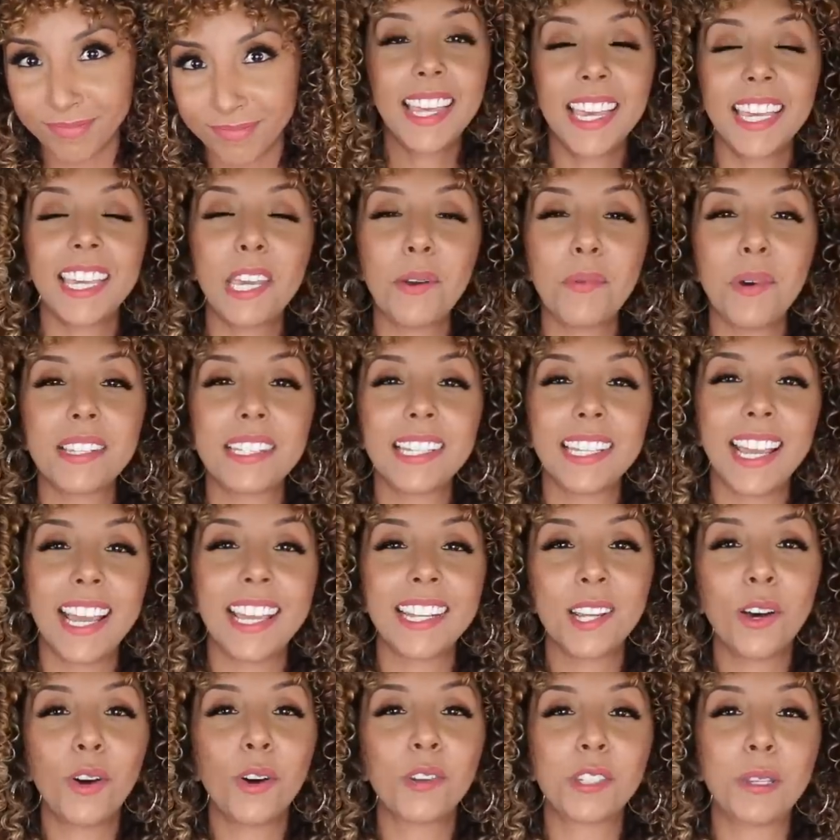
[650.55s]
Thank you once
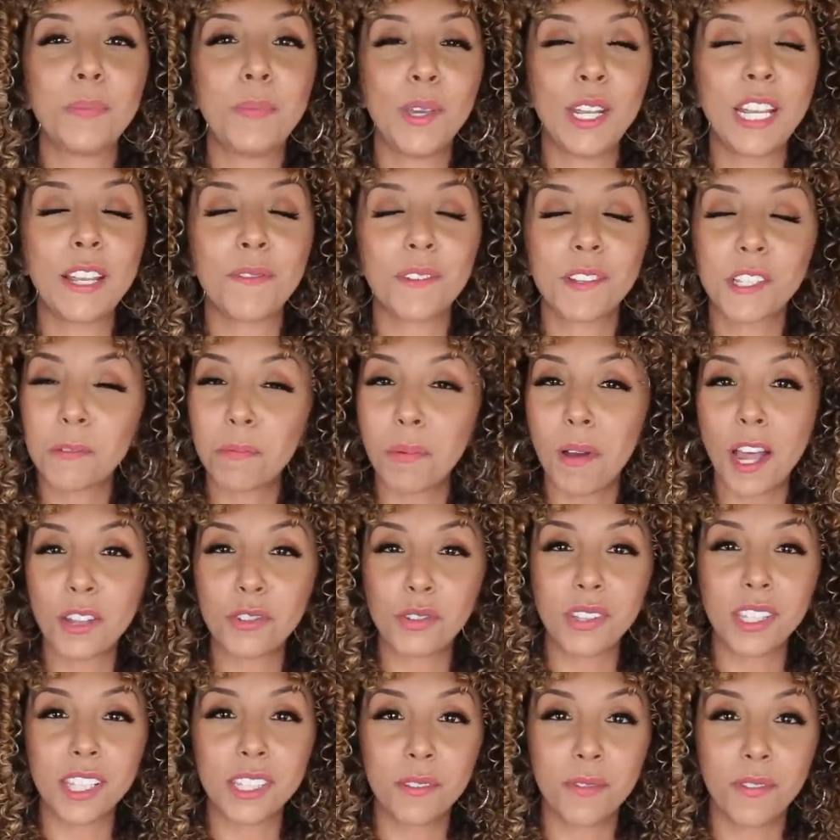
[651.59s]
again to Ulta Beauty for
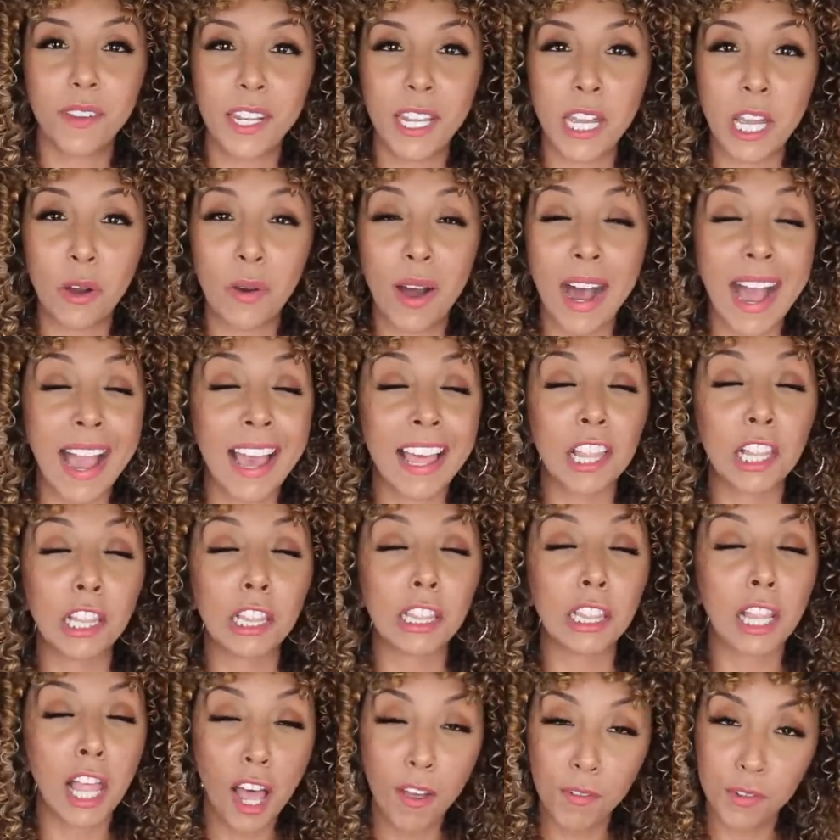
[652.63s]
sponsoring this video. I
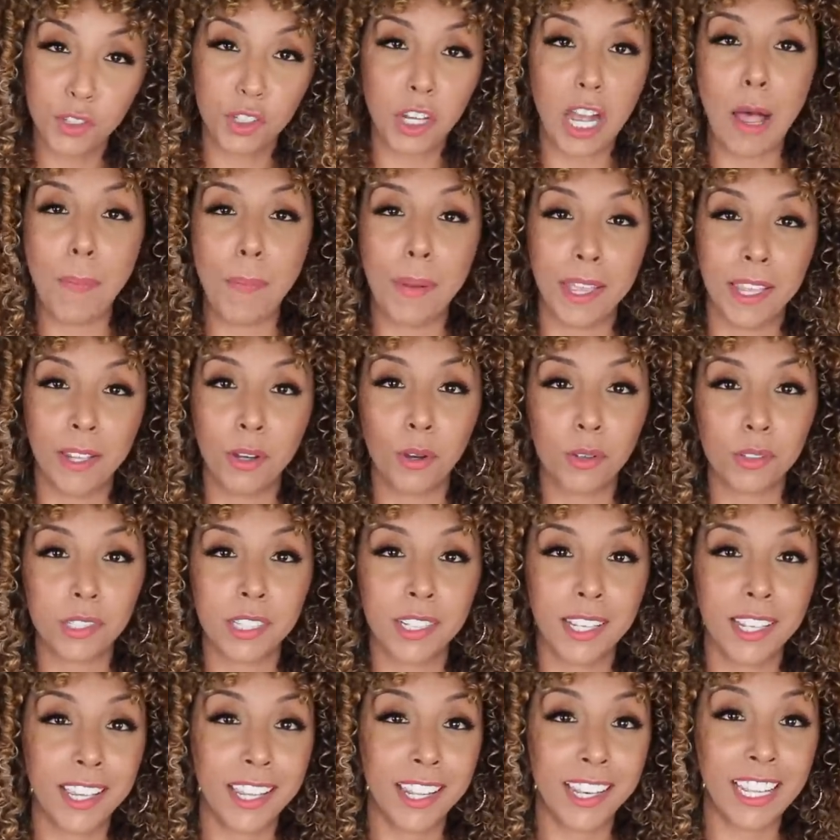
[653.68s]
love shopping at
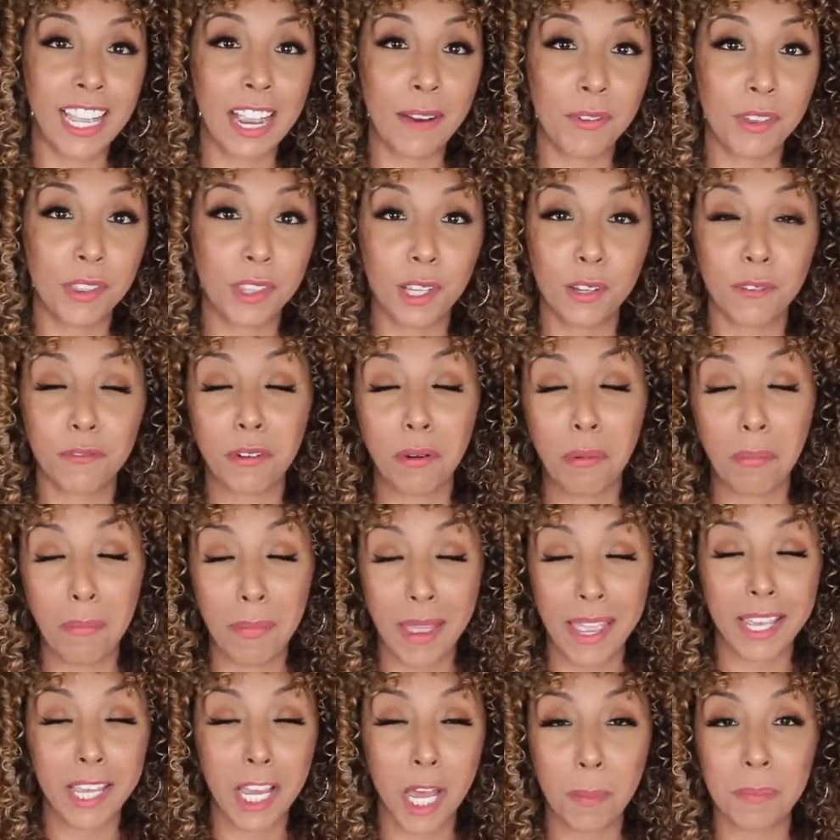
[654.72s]
Ulta and getting everything from
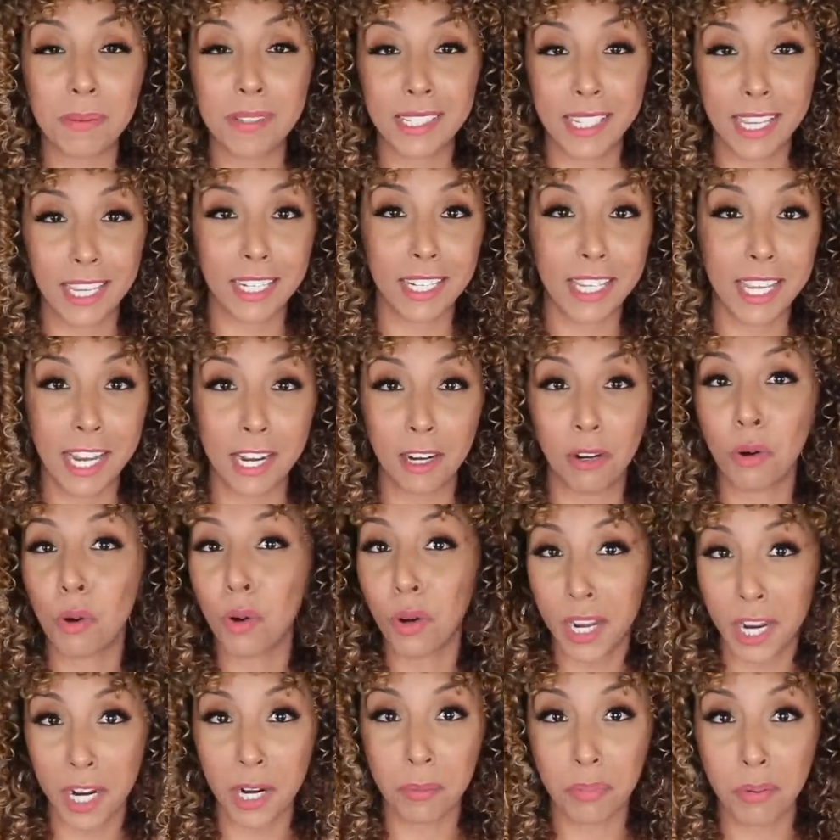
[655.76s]
makeup, skincare,
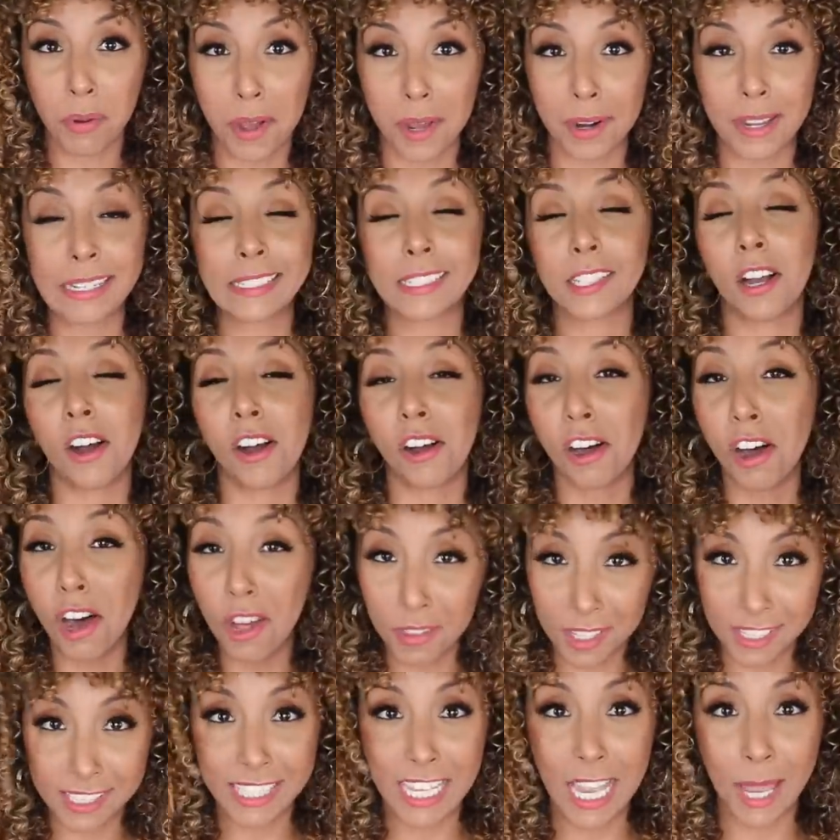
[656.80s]
or hair products all
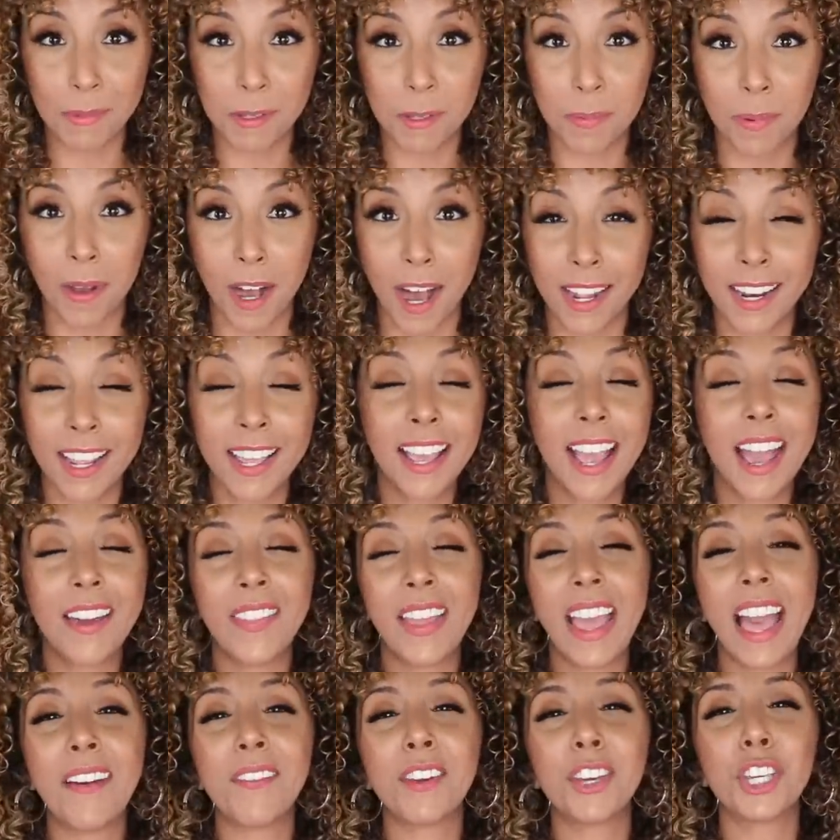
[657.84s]
in the same spot,
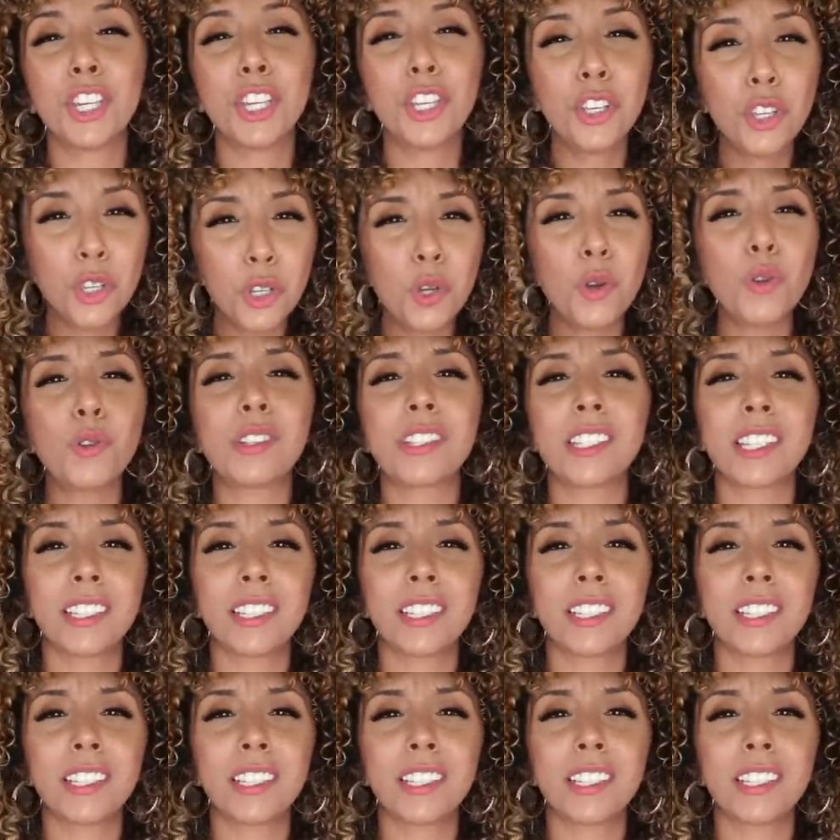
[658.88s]
and they have a huge